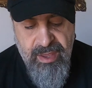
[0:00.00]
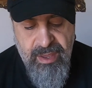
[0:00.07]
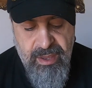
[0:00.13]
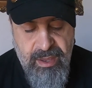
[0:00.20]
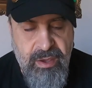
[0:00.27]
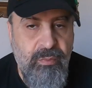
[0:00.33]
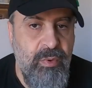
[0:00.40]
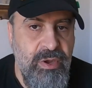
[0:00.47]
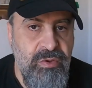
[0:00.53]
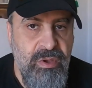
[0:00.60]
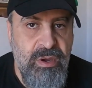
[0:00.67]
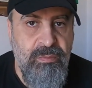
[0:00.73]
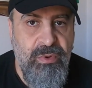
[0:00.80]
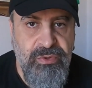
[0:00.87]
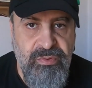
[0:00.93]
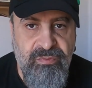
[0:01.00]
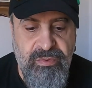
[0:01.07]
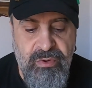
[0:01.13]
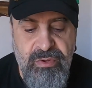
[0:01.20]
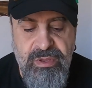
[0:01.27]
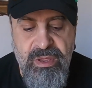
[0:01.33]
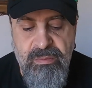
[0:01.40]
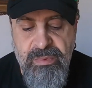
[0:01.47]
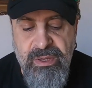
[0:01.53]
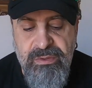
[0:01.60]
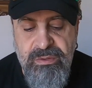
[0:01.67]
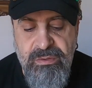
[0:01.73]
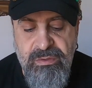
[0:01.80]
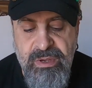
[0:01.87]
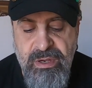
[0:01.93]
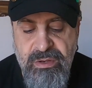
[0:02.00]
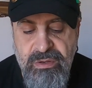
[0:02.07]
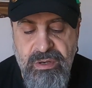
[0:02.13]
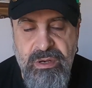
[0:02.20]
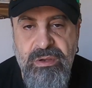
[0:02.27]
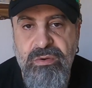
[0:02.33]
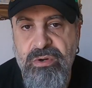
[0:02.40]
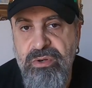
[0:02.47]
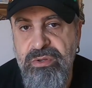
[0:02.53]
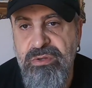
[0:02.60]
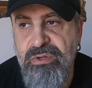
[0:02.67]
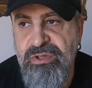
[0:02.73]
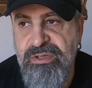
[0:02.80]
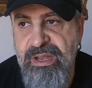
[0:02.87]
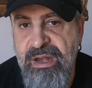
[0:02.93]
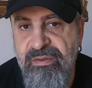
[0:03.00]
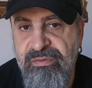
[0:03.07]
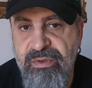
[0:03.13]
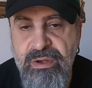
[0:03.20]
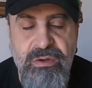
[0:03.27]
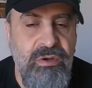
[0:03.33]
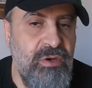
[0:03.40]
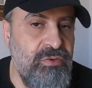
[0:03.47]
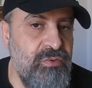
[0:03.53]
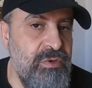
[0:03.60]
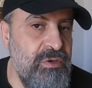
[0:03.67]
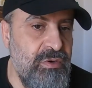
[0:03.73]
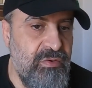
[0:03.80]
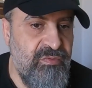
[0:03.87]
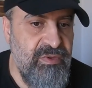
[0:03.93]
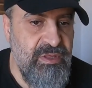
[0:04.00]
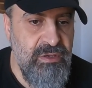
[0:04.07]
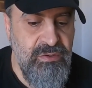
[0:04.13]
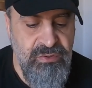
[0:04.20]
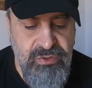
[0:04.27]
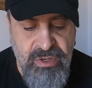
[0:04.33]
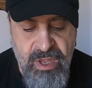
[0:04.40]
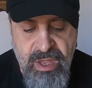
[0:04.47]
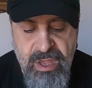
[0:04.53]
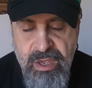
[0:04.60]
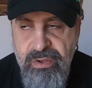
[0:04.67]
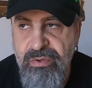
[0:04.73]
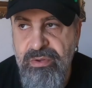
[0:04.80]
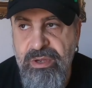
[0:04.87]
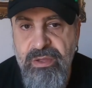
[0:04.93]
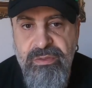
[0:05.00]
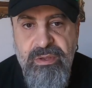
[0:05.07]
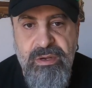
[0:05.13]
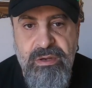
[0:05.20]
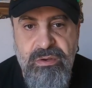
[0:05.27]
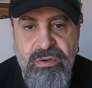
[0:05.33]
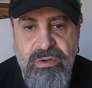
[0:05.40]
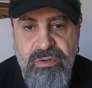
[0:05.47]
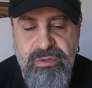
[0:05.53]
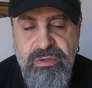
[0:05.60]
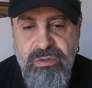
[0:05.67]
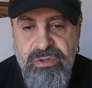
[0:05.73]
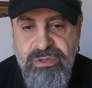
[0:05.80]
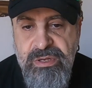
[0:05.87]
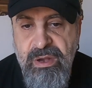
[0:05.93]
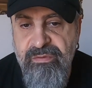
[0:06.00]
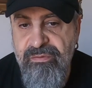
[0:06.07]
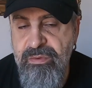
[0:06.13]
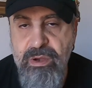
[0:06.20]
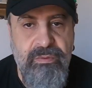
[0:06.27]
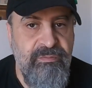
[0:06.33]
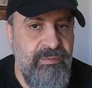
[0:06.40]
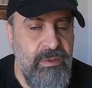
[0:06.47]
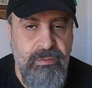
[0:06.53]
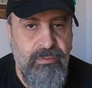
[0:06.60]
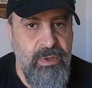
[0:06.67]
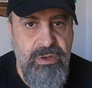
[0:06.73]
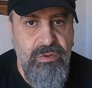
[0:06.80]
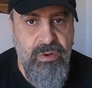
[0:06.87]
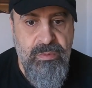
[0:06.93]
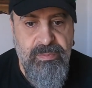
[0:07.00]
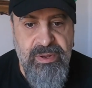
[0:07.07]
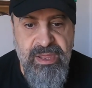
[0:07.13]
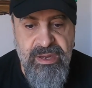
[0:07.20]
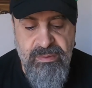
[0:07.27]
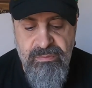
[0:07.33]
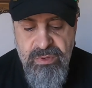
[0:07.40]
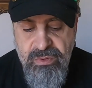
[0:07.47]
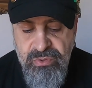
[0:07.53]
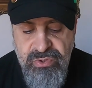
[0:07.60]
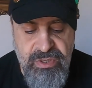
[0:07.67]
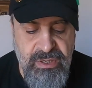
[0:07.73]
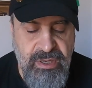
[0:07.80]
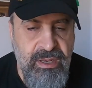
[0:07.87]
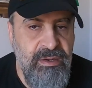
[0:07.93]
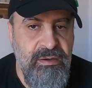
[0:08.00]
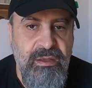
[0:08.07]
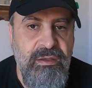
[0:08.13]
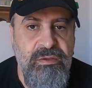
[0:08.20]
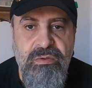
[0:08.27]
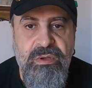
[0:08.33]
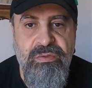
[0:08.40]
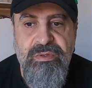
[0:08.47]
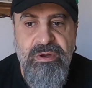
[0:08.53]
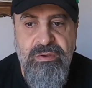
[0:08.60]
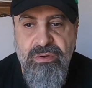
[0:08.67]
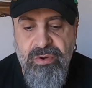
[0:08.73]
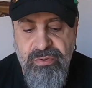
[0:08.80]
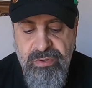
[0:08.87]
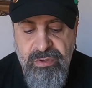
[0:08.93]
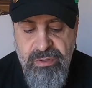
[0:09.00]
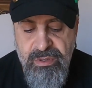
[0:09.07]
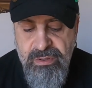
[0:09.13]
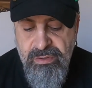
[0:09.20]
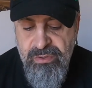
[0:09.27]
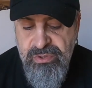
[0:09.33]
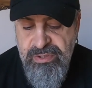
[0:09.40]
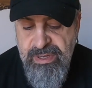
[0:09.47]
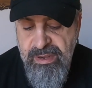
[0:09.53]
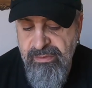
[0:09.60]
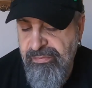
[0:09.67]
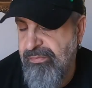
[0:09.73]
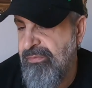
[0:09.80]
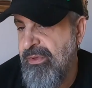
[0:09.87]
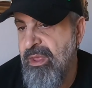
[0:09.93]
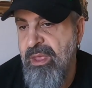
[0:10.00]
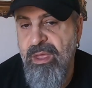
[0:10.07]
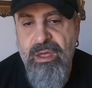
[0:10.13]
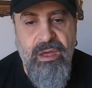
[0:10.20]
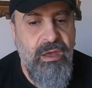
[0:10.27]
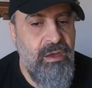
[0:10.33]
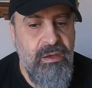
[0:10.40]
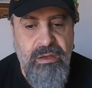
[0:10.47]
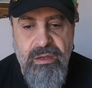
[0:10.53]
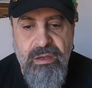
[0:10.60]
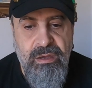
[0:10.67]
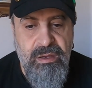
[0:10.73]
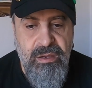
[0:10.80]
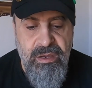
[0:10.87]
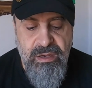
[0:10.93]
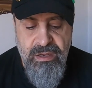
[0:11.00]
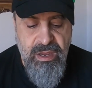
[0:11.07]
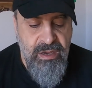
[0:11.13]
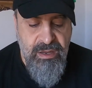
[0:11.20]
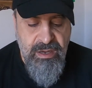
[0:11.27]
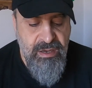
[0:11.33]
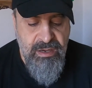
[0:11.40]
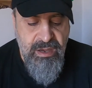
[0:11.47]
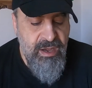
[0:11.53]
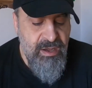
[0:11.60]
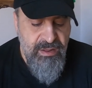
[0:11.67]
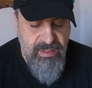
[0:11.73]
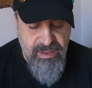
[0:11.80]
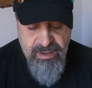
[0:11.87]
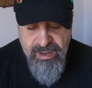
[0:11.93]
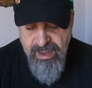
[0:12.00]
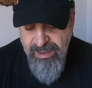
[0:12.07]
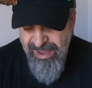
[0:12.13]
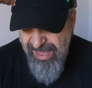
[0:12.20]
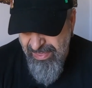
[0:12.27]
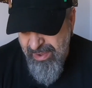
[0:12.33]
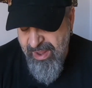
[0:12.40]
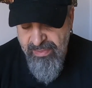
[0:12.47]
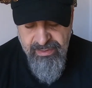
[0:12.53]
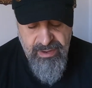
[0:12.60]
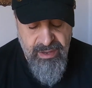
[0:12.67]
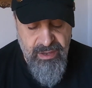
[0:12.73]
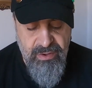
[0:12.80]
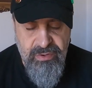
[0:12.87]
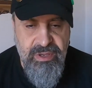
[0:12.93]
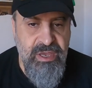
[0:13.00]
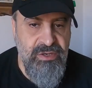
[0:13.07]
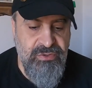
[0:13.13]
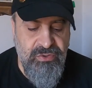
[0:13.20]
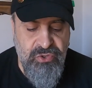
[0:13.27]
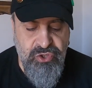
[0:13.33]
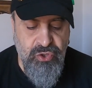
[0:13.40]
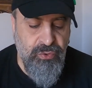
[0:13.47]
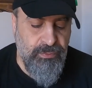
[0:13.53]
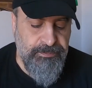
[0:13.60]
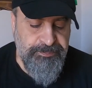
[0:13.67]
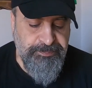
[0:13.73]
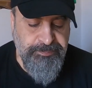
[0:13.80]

uh, when you are motovlogging, but you can record yourself when you are doing your videos. You can record yourself when you are playing music, and uh, you can record your, yourself uh, in, in, in other other uh, occasions. So,